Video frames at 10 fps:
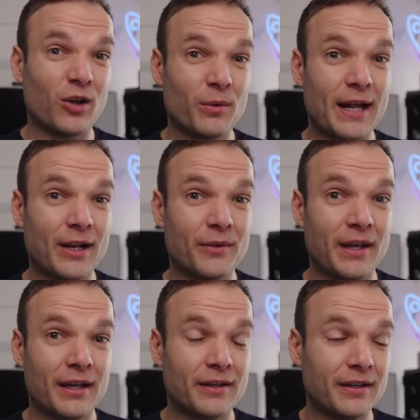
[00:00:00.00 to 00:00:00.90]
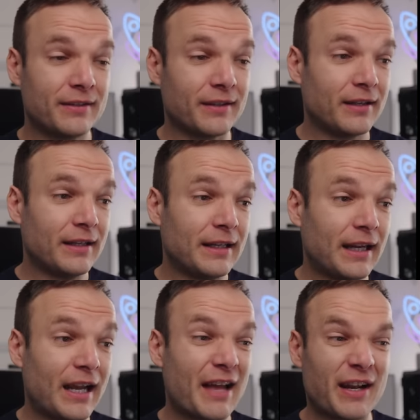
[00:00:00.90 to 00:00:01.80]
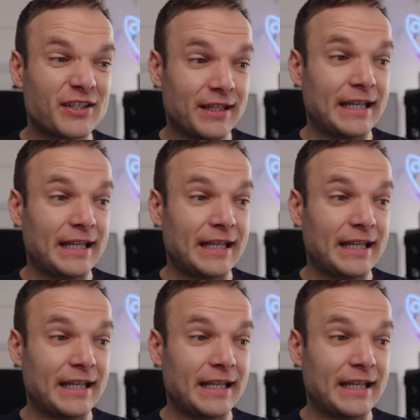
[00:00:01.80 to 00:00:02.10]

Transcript: lot will hang on that ISA. I have actually